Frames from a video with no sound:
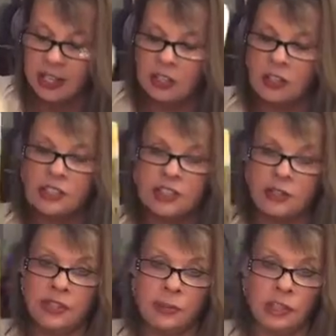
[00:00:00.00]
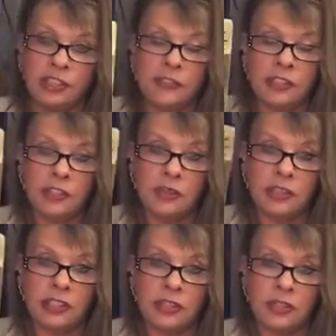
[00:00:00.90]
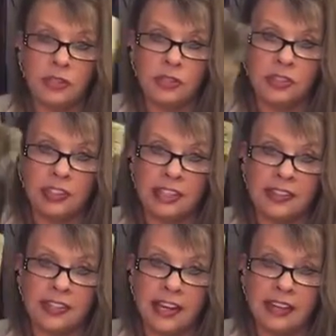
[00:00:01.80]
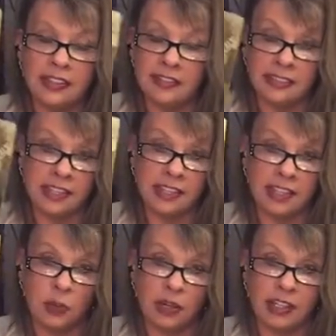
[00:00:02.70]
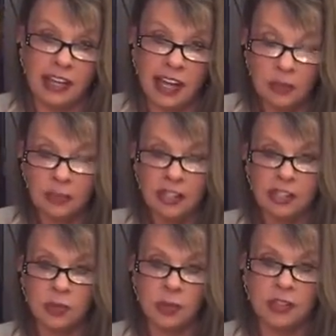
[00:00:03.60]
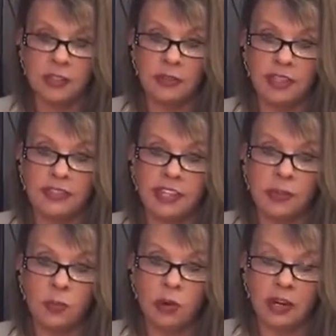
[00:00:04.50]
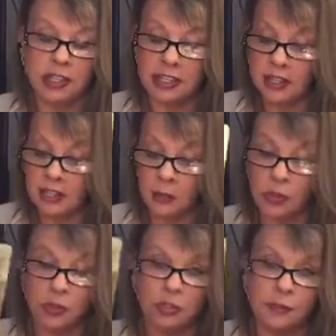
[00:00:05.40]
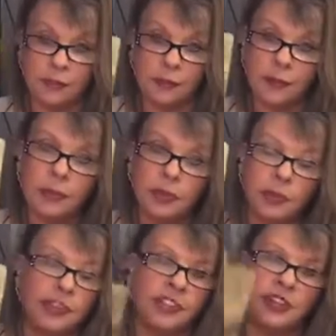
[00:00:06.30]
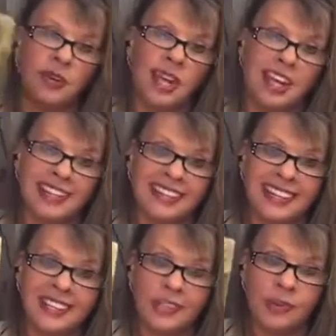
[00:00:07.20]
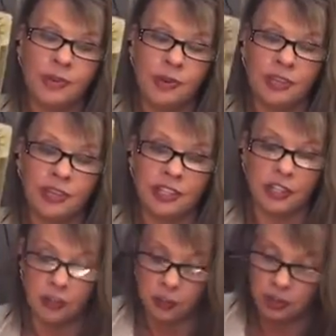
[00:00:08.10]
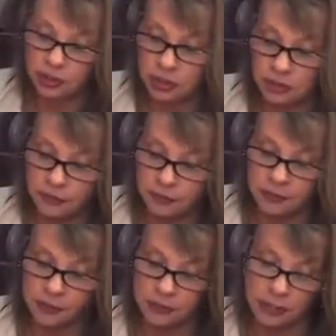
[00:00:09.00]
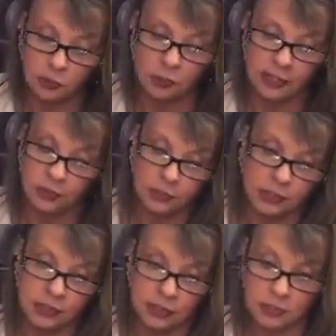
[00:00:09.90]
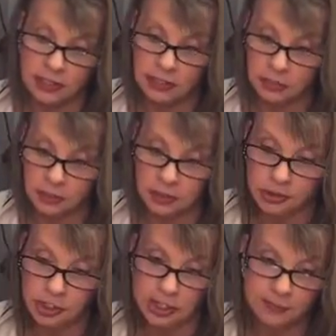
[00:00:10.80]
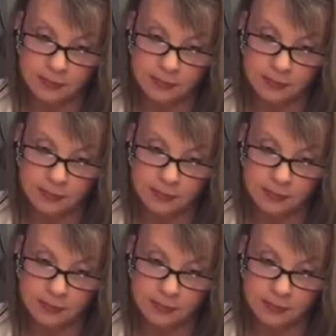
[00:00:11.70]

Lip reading: And also, they were giving you the illusion that that they wanted happiness with you, that they wanted emotional fulfillment with you, that you were their emotional fulfillment when it was really bullshit.